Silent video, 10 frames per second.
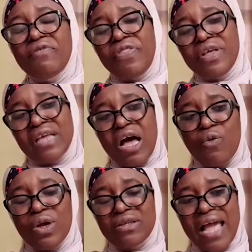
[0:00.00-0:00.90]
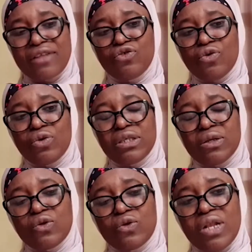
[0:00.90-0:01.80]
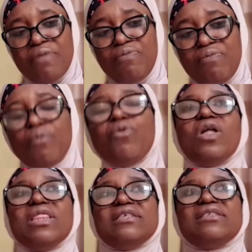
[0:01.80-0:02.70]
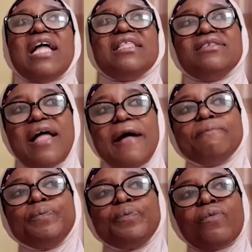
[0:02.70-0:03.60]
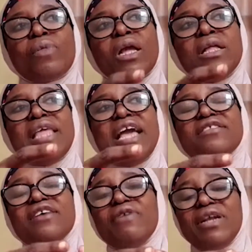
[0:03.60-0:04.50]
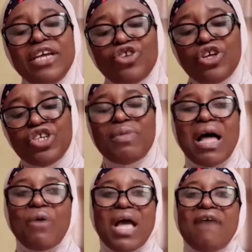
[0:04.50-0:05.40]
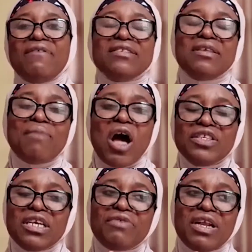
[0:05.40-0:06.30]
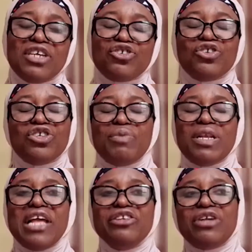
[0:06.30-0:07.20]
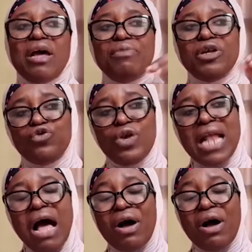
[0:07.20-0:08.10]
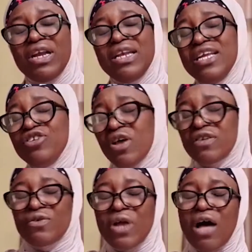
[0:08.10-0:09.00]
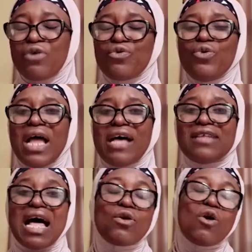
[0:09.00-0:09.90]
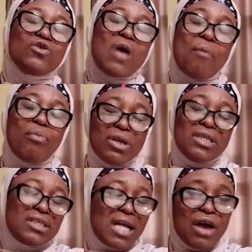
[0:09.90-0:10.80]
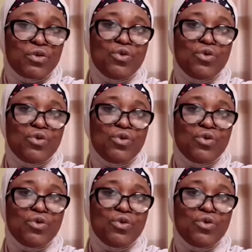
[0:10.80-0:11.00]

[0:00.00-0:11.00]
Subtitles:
of the things I always like to let people understand is that there is a relationship that we have, a symbiotic relationship in Nigeria between our religious rulers and also our political